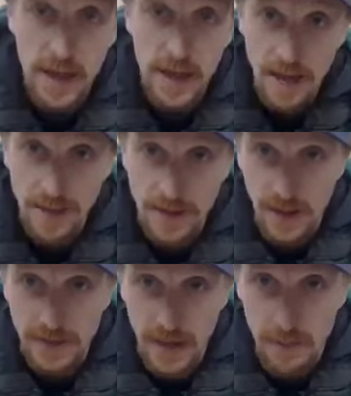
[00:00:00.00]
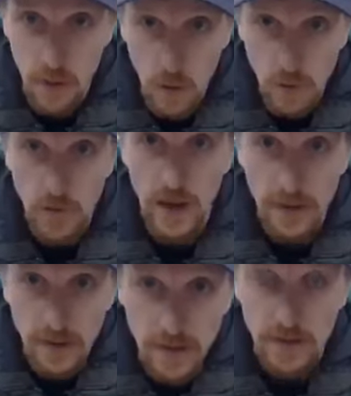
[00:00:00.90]
And the duct tape holds it
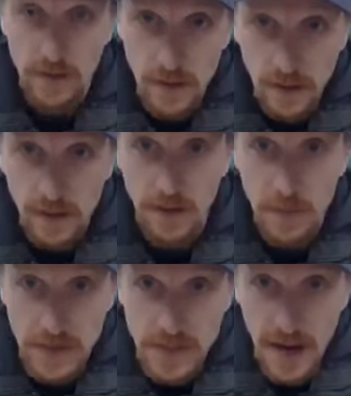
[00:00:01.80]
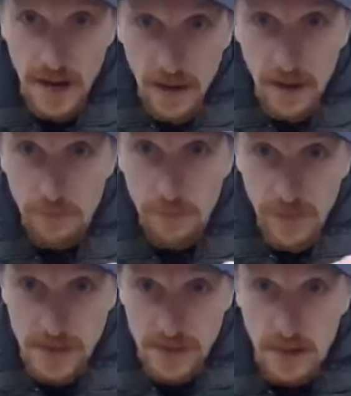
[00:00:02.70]
a little bit tighter and
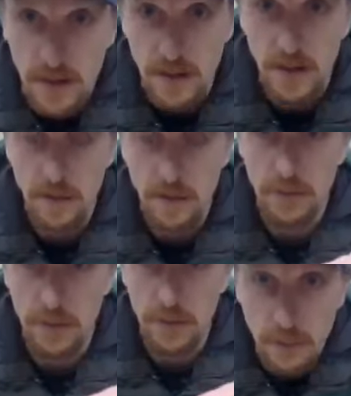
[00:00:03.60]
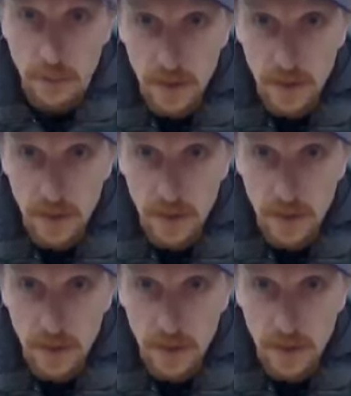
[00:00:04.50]
prevents it a little bit from